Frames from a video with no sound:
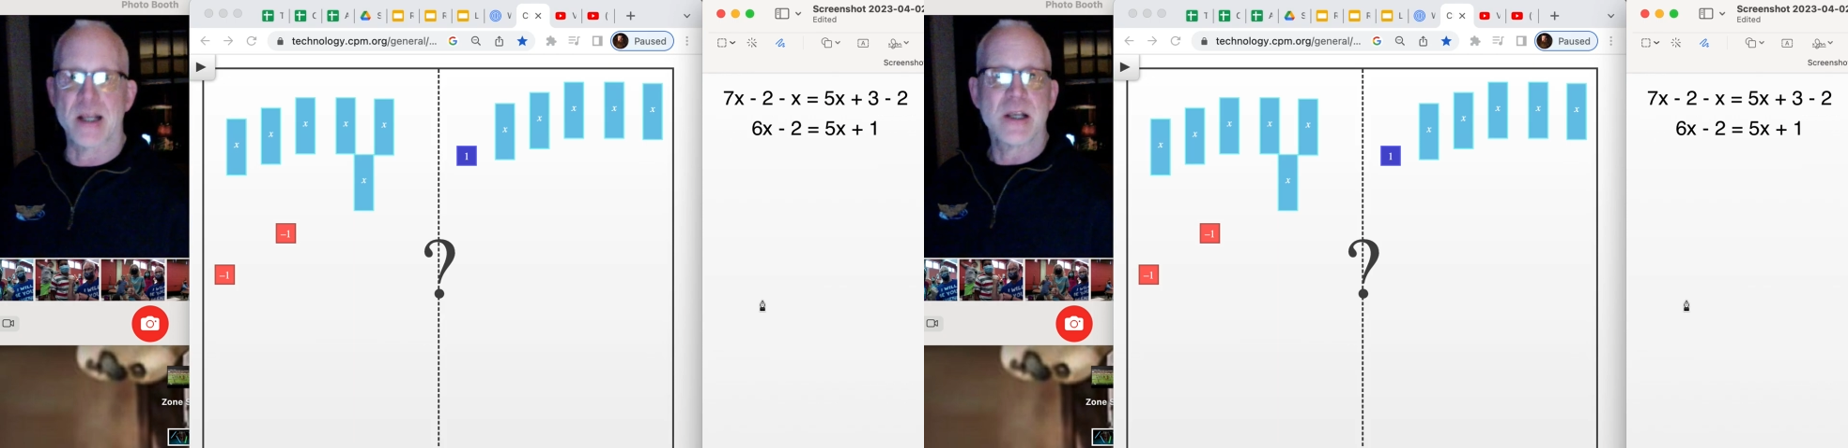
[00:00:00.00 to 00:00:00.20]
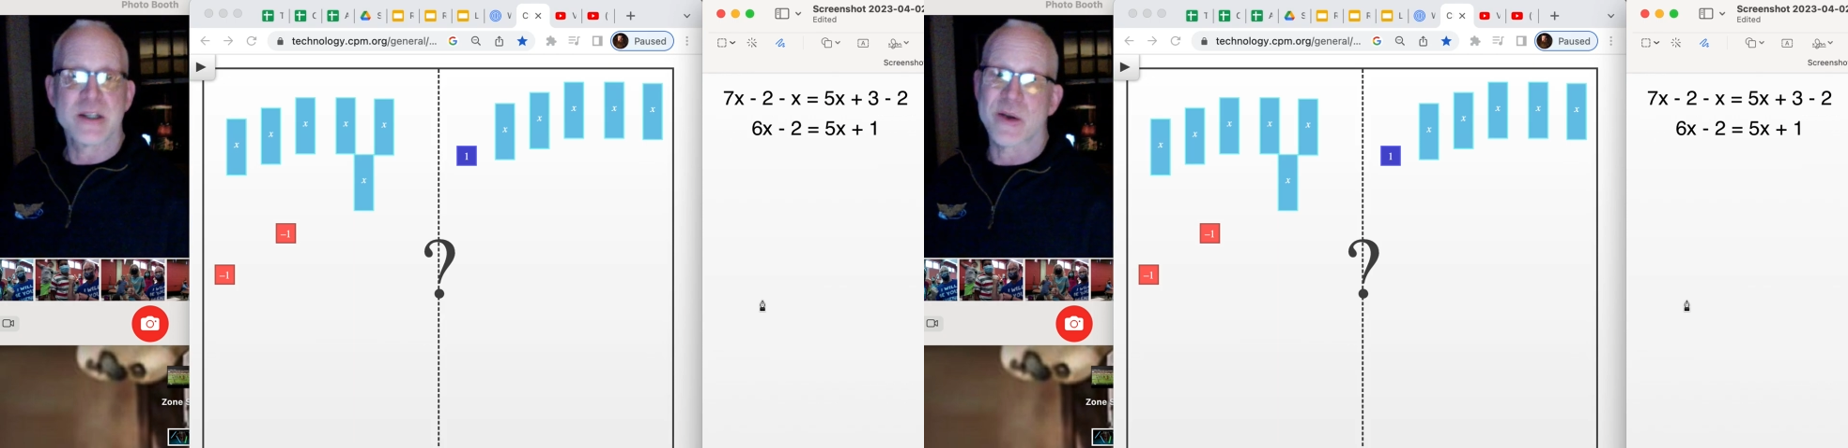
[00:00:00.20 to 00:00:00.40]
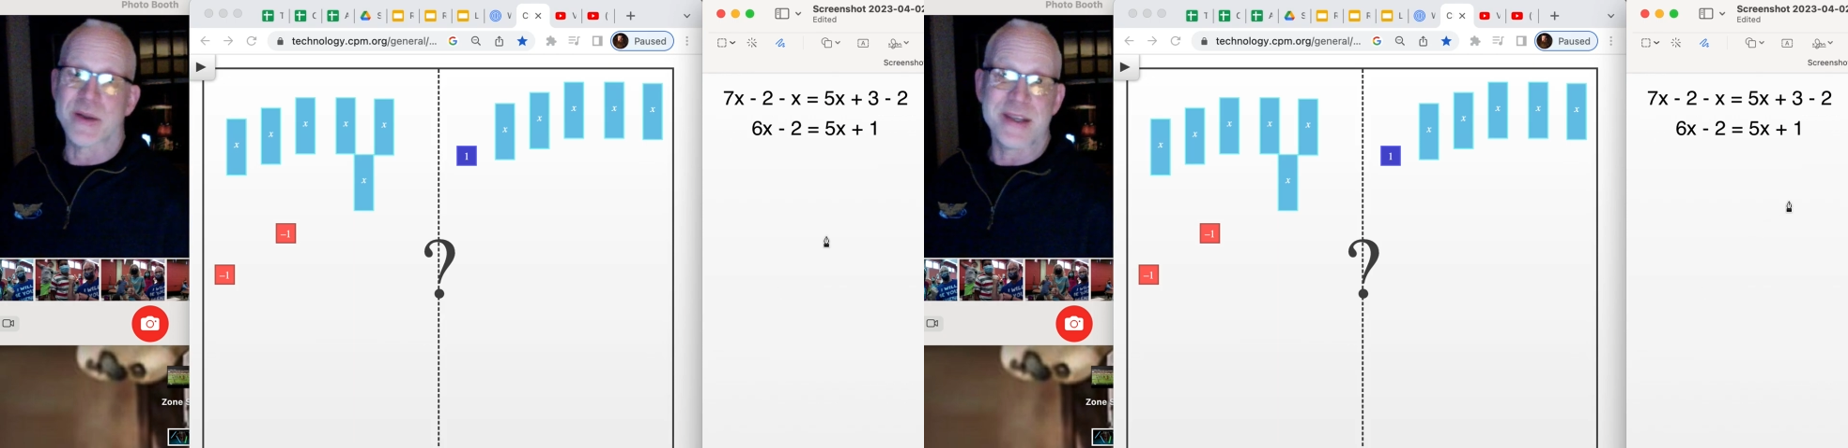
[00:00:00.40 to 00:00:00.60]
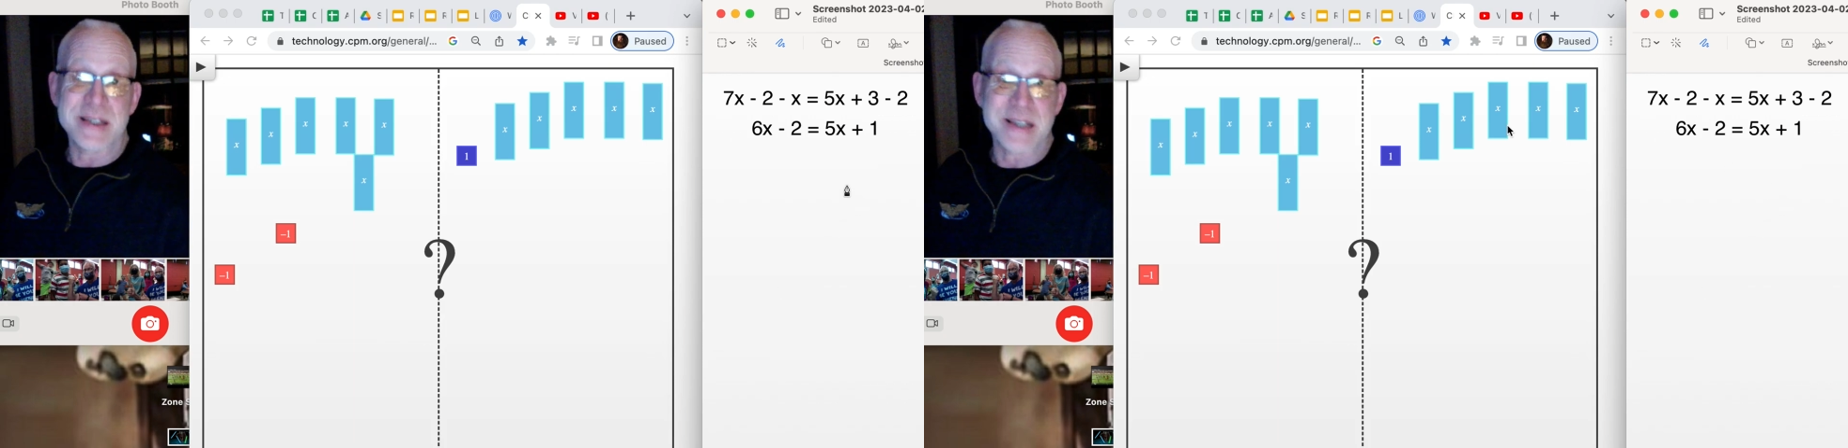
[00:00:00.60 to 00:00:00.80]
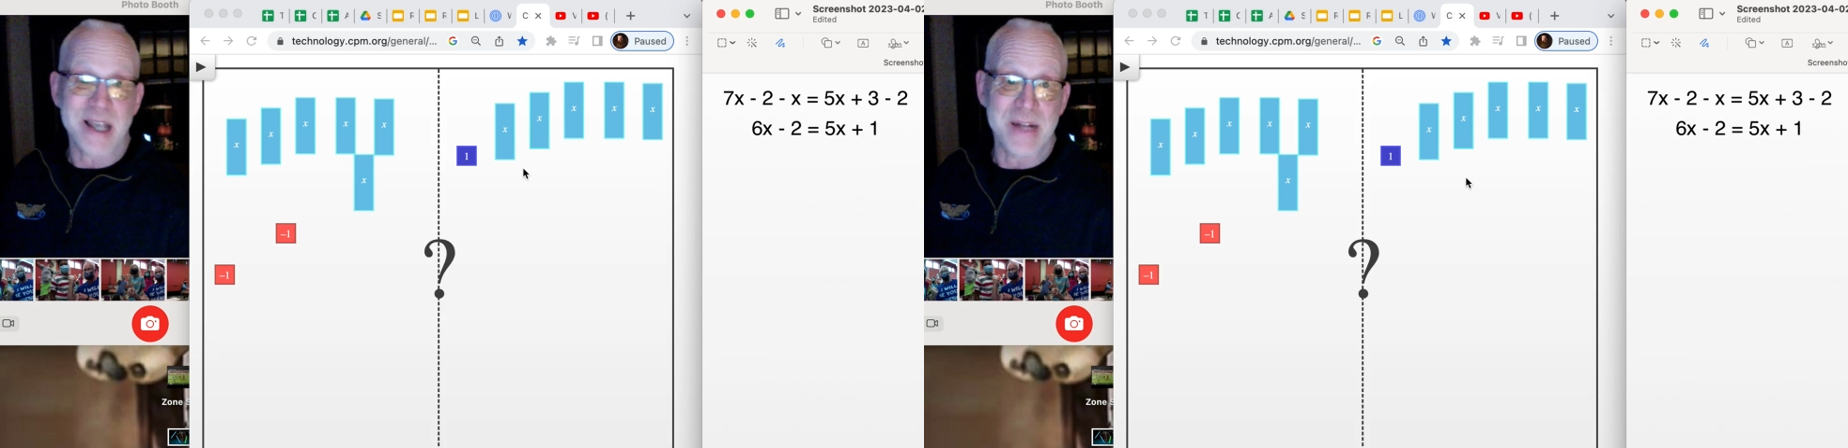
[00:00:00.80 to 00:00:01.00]
So on
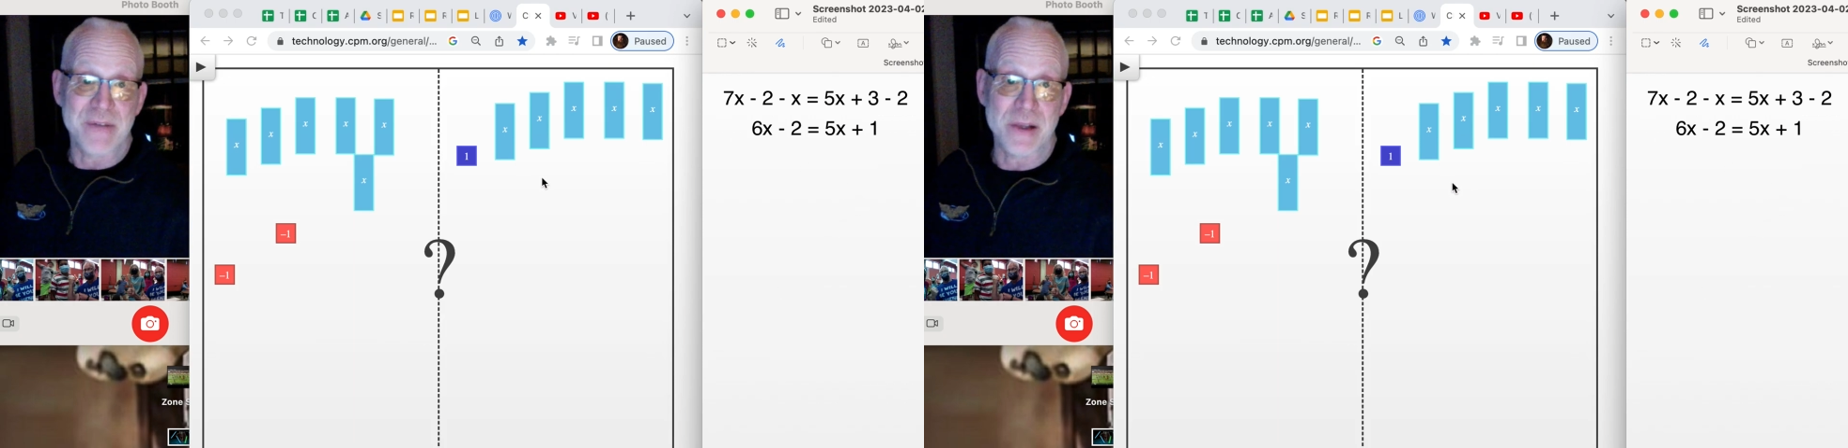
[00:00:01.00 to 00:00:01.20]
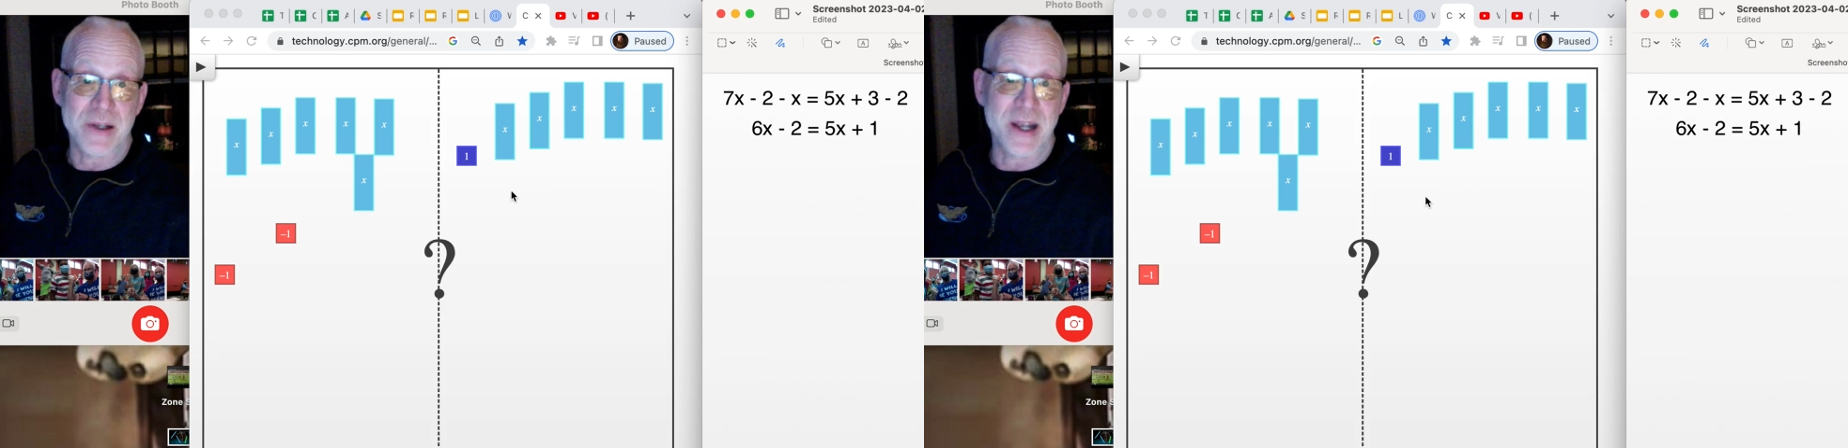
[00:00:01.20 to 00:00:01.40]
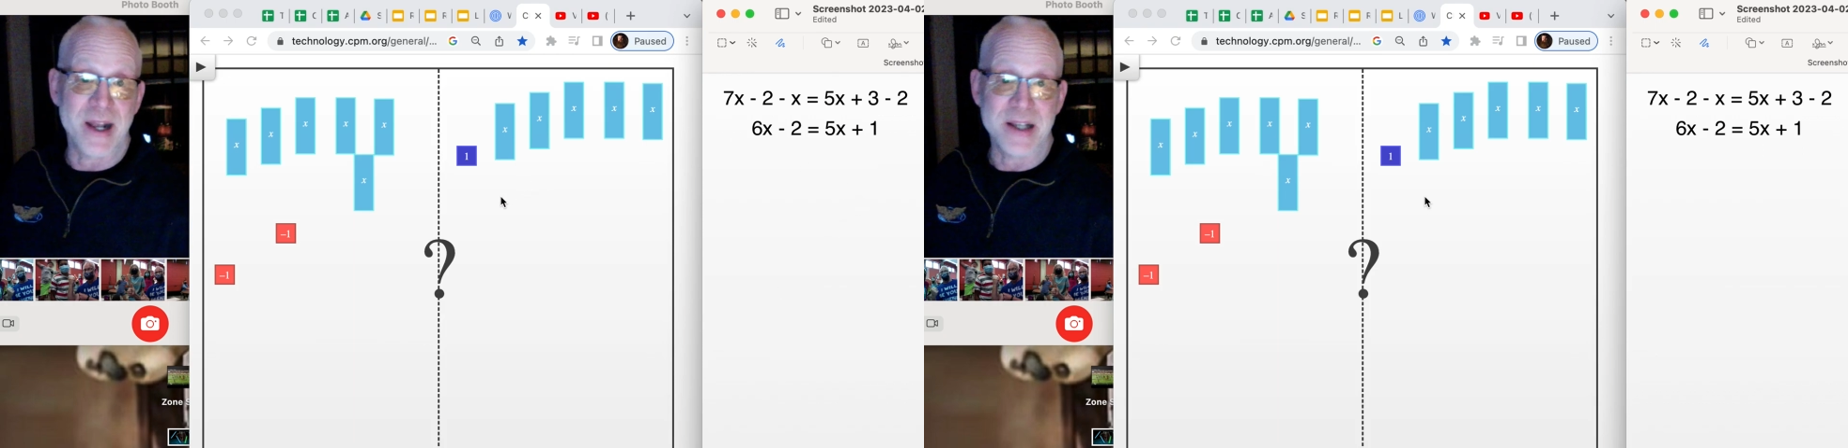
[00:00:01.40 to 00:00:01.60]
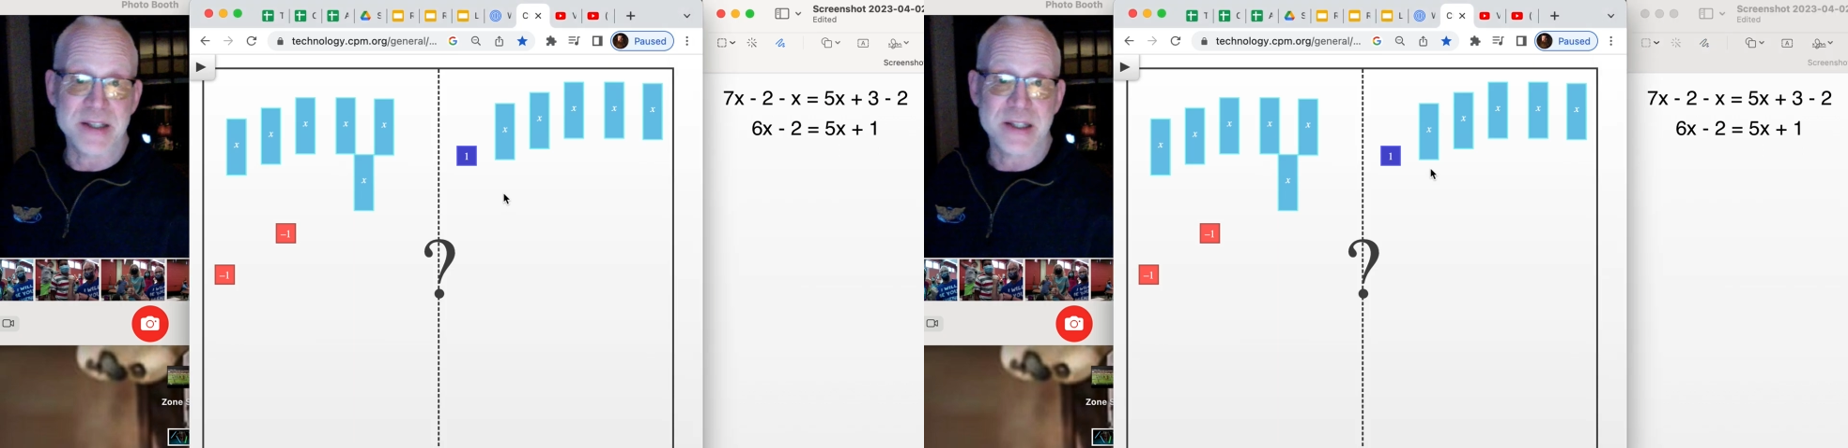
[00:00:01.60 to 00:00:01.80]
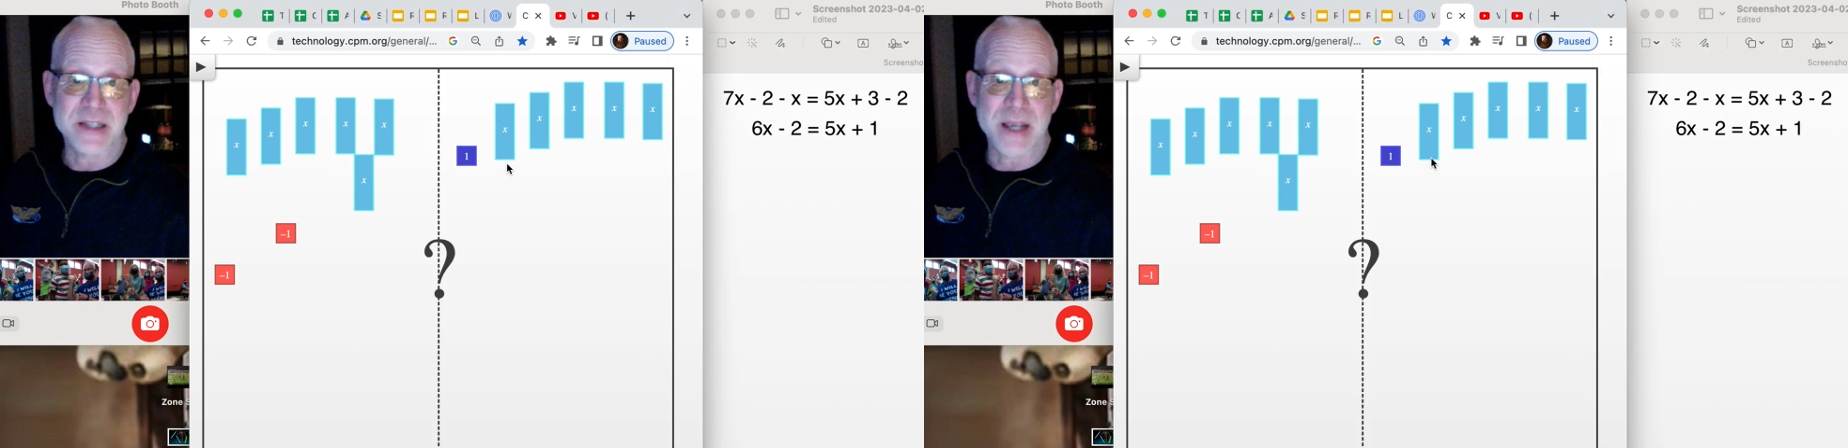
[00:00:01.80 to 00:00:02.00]
this side, if I look at x's,